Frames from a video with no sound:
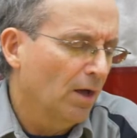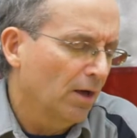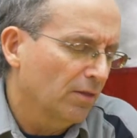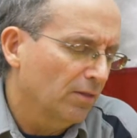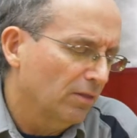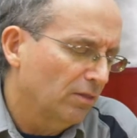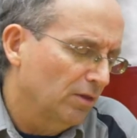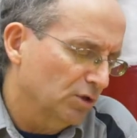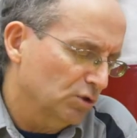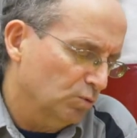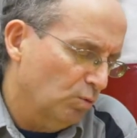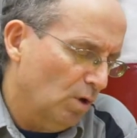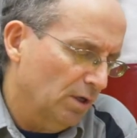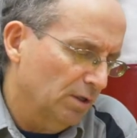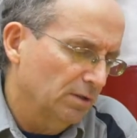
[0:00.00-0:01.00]
This
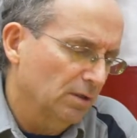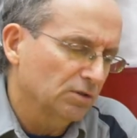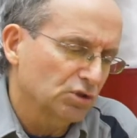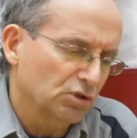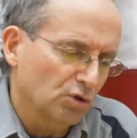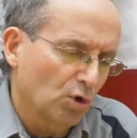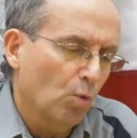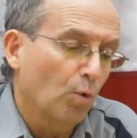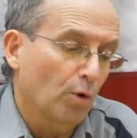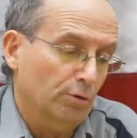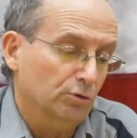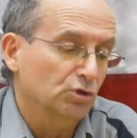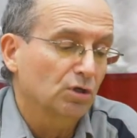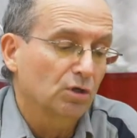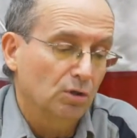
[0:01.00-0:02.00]
one still
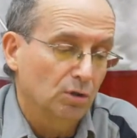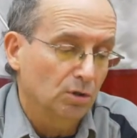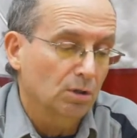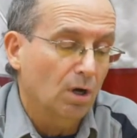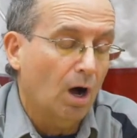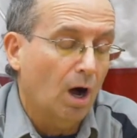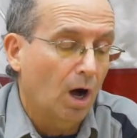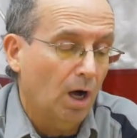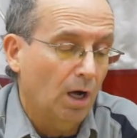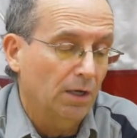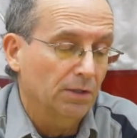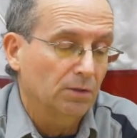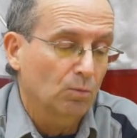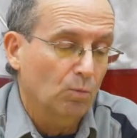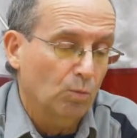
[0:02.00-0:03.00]
works good
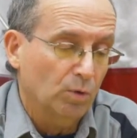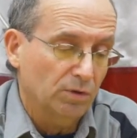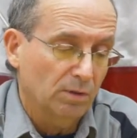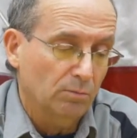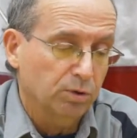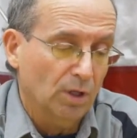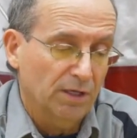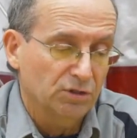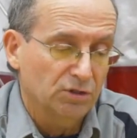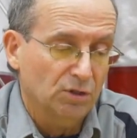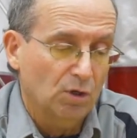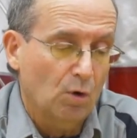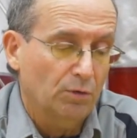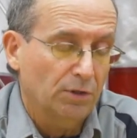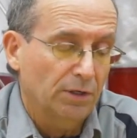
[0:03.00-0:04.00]
on with the blades that
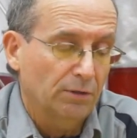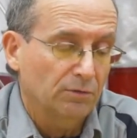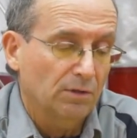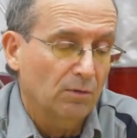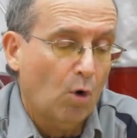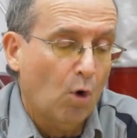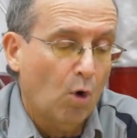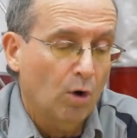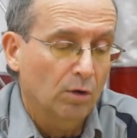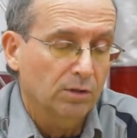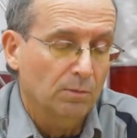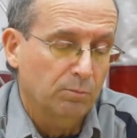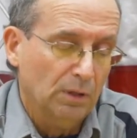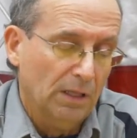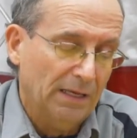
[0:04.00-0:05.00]
go in here. All the
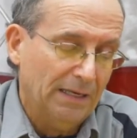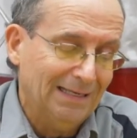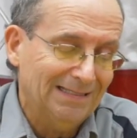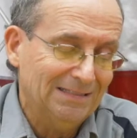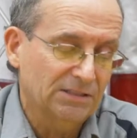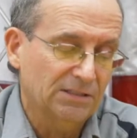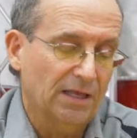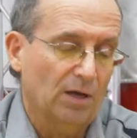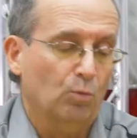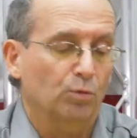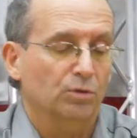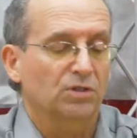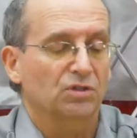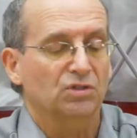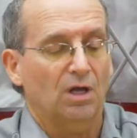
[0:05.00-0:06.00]
blades that were
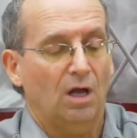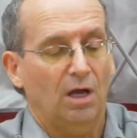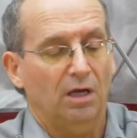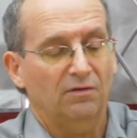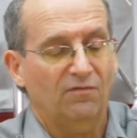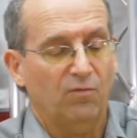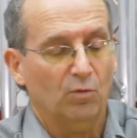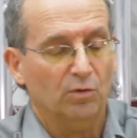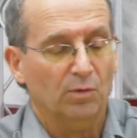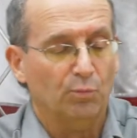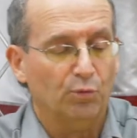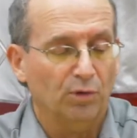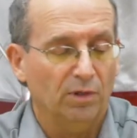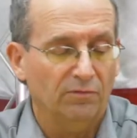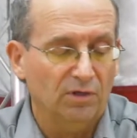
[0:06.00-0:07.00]
designed for the
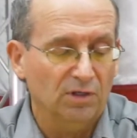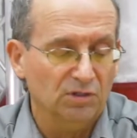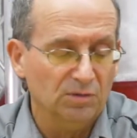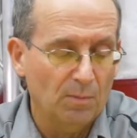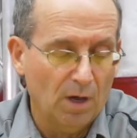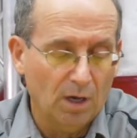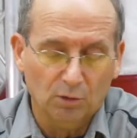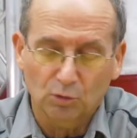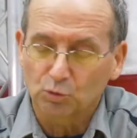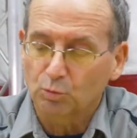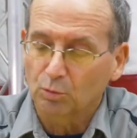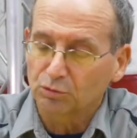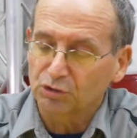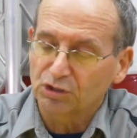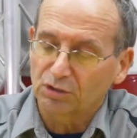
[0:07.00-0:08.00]
previous models
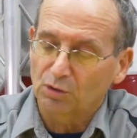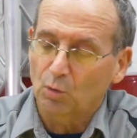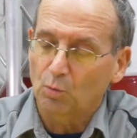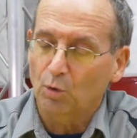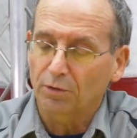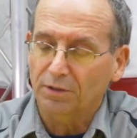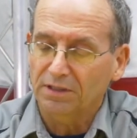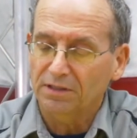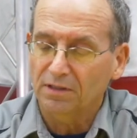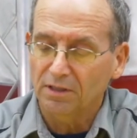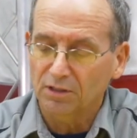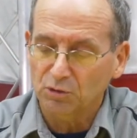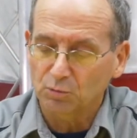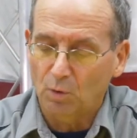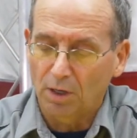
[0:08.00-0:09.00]
will still work in
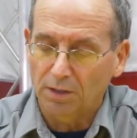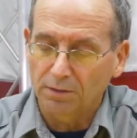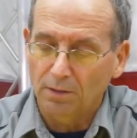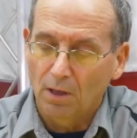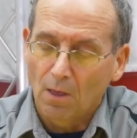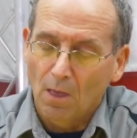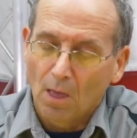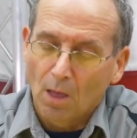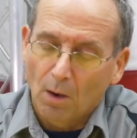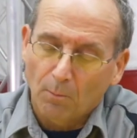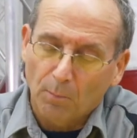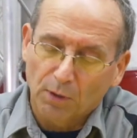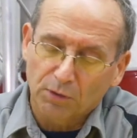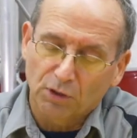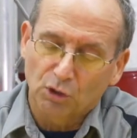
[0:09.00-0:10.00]
this one,
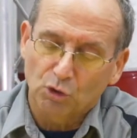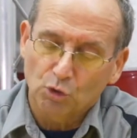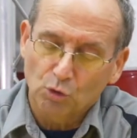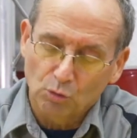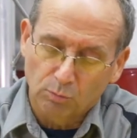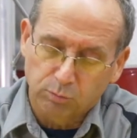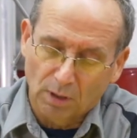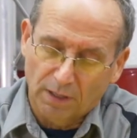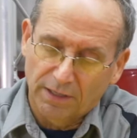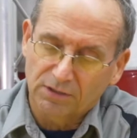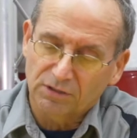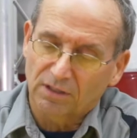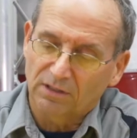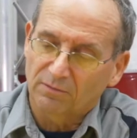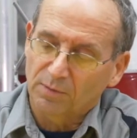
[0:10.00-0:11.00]
but the new
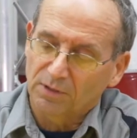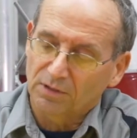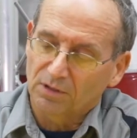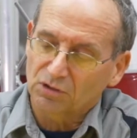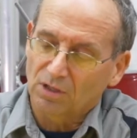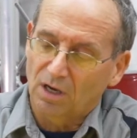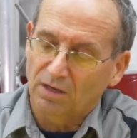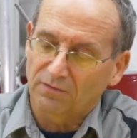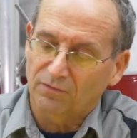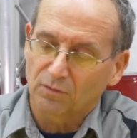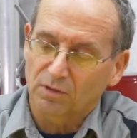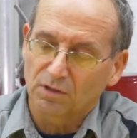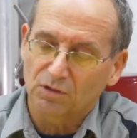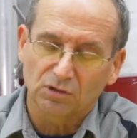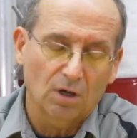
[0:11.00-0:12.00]
blades that have been designed for
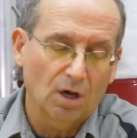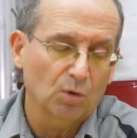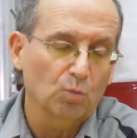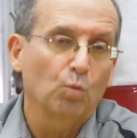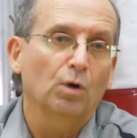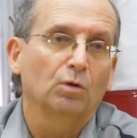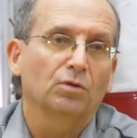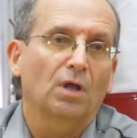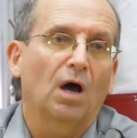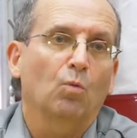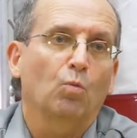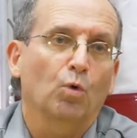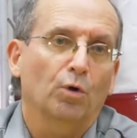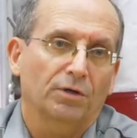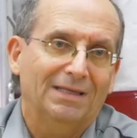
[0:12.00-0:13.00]
this gun will not
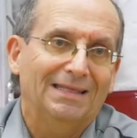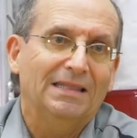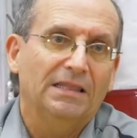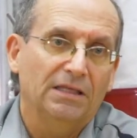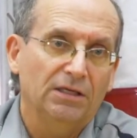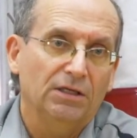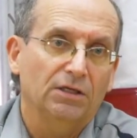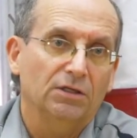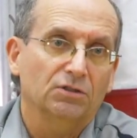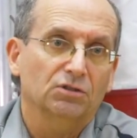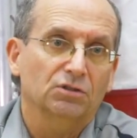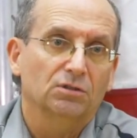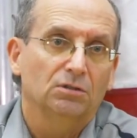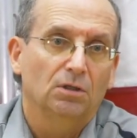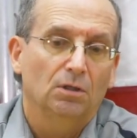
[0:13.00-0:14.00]
work in these.